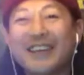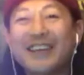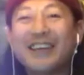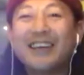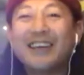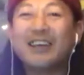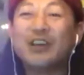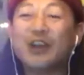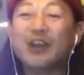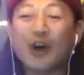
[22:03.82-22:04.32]

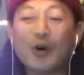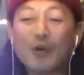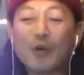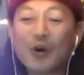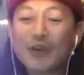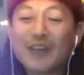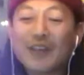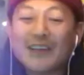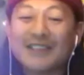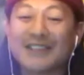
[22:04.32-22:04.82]
You know
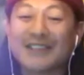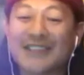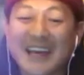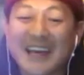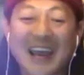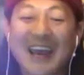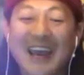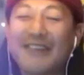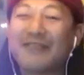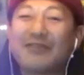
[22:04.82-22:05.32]
where this
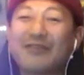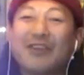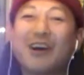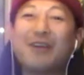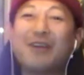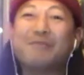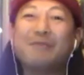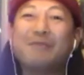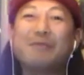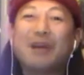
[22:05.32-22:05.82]
came
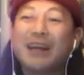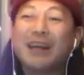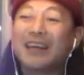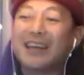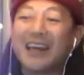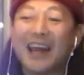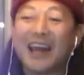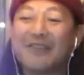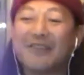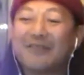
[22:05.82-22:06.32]
from? It
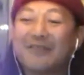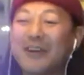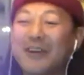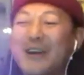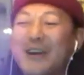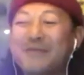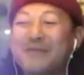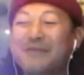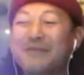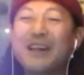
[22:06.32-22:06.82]
came
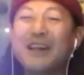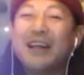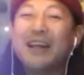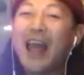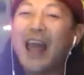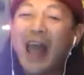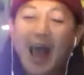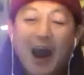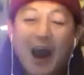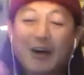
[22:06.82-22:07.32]
from
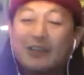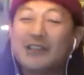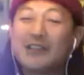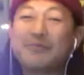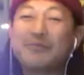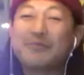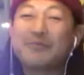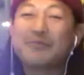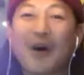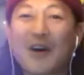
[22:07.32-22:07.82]
house
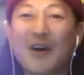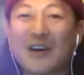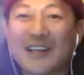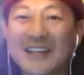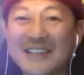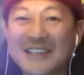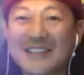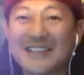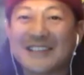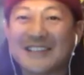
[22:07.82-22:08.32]

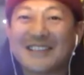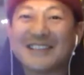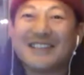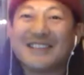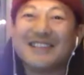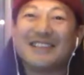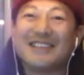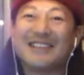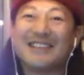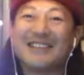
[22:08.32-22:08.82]
parties.
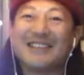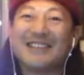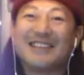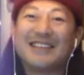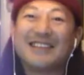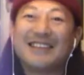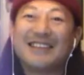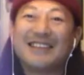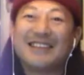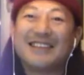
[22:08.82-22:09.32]

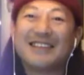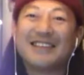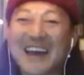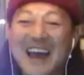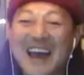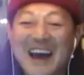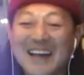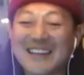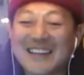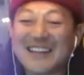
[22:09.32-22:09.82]

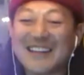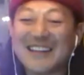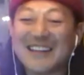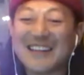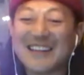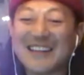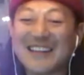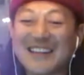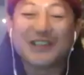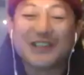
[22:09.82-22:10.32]
And
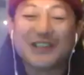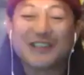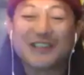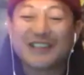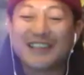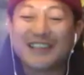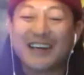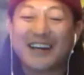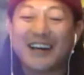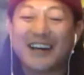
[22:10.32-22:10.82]
like
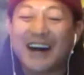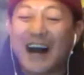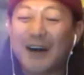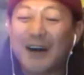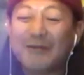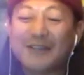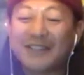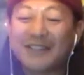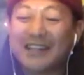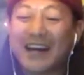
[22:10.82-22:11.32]
just, I
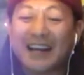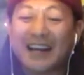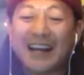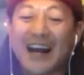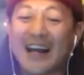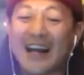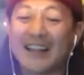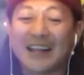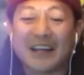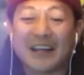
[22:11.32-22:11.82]
was that guy.
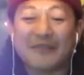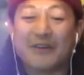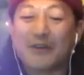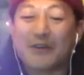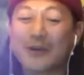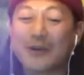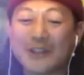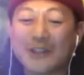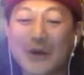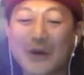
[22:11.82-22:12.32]
Like if you ever
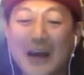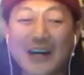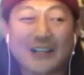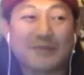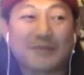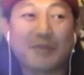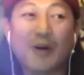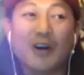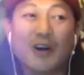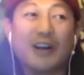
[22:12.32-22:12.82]
went to a house
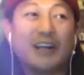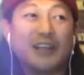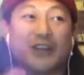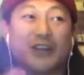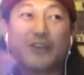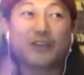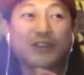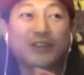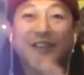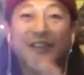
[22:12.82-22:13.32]
party and
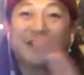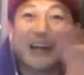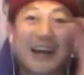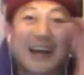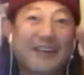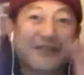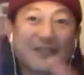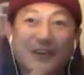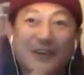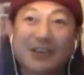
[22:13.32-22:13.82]
there's a
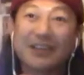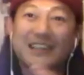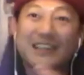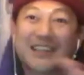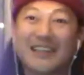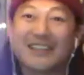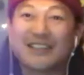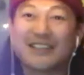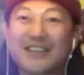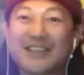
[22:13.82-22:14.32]
cipher in the
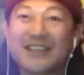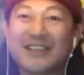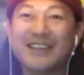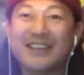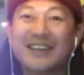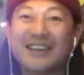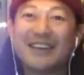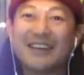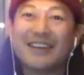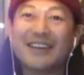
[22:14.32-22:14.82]
kitchen,
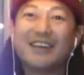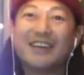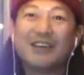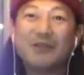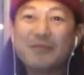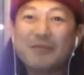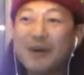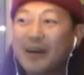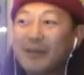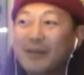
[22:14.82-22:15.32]
you
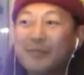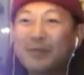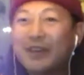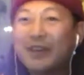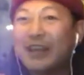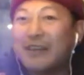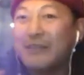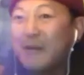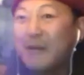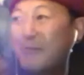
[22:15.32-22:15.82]
better
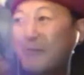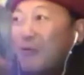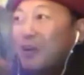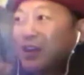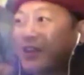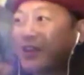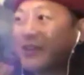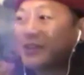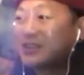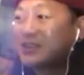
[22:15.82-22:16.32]
believe I'm one
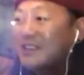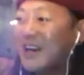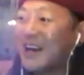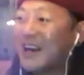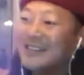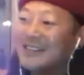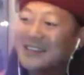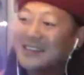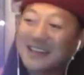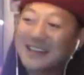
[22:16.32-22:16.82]
of those
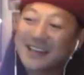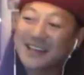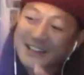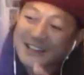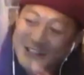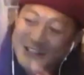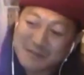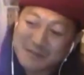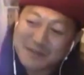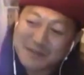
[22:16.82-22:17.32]
guys that like
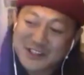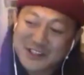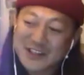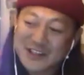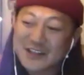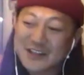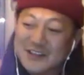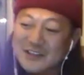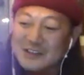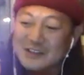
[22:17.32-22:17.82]
jumps in
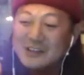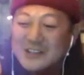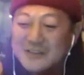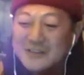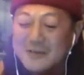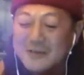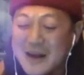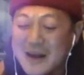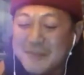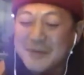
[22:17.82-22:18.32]
and starts
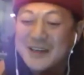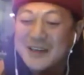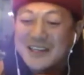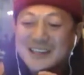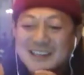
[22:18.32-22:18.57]
rapping.